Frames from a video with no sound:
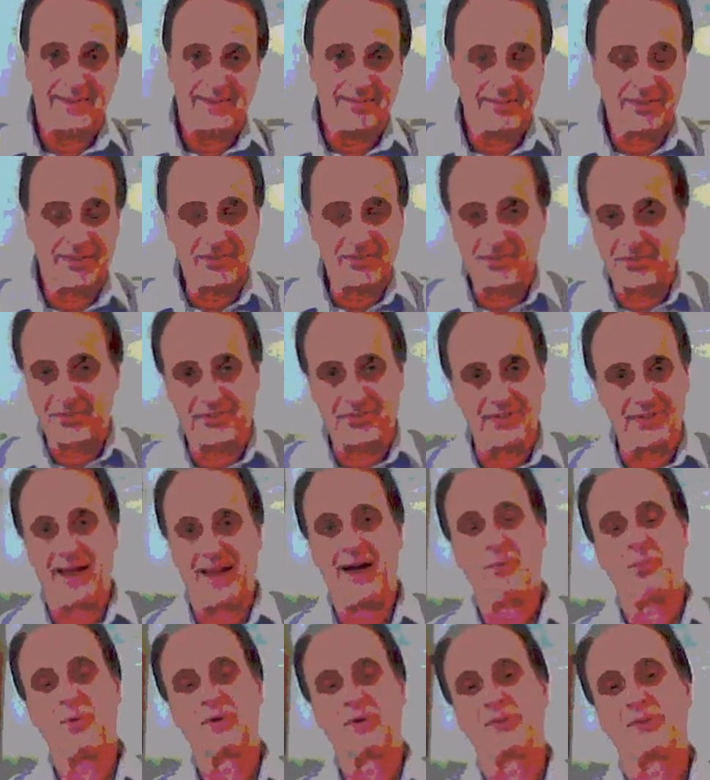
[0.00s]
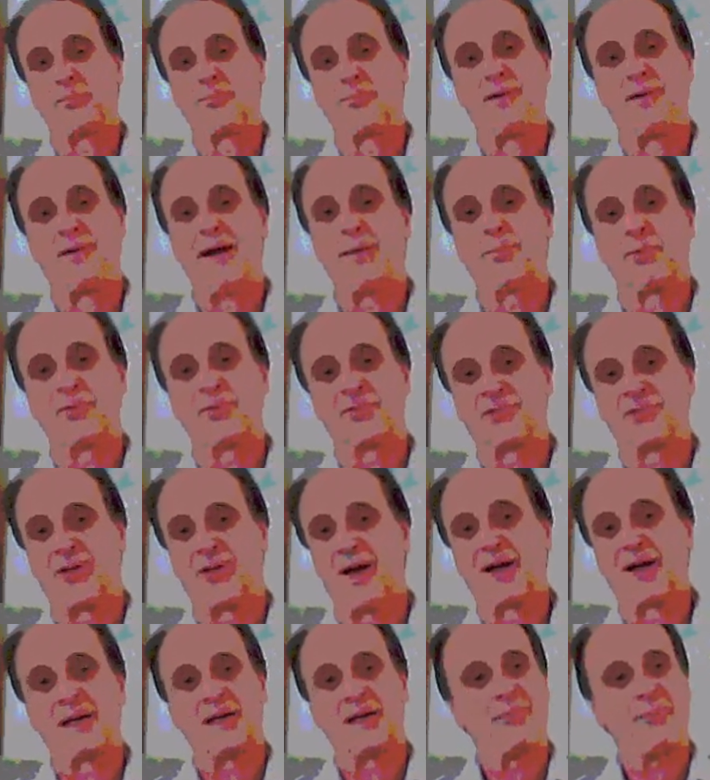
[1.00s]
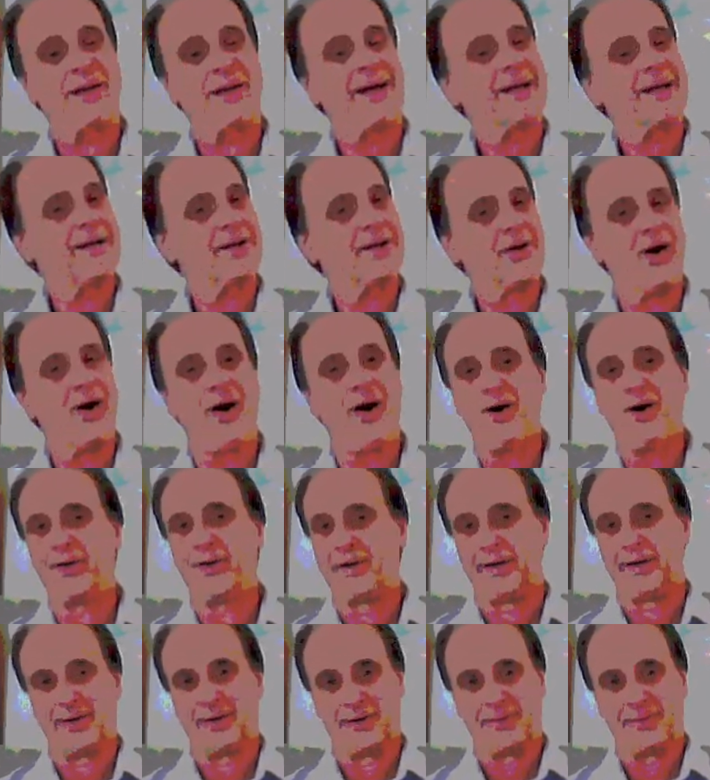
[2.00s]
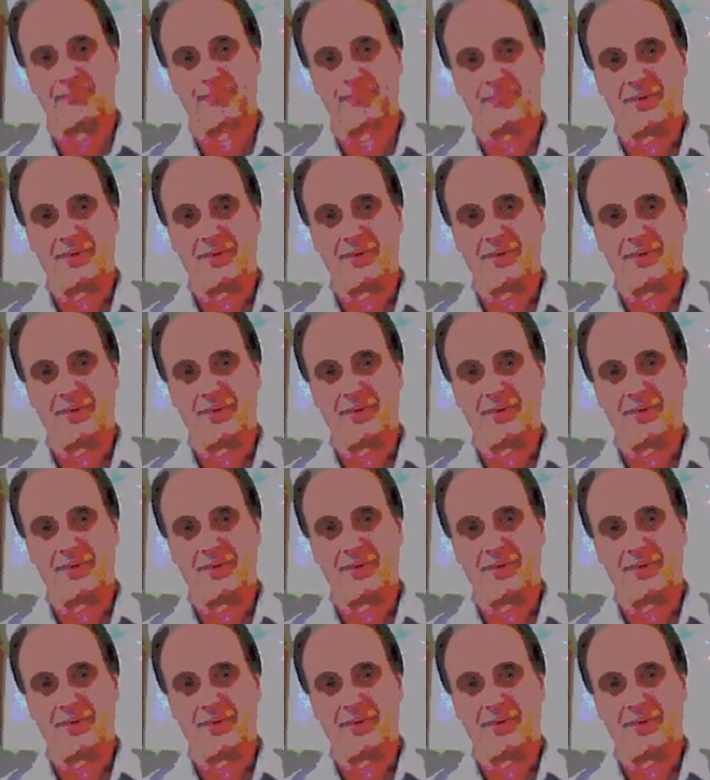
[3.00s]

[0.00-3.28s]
This is not what the Bible is talking about at all here.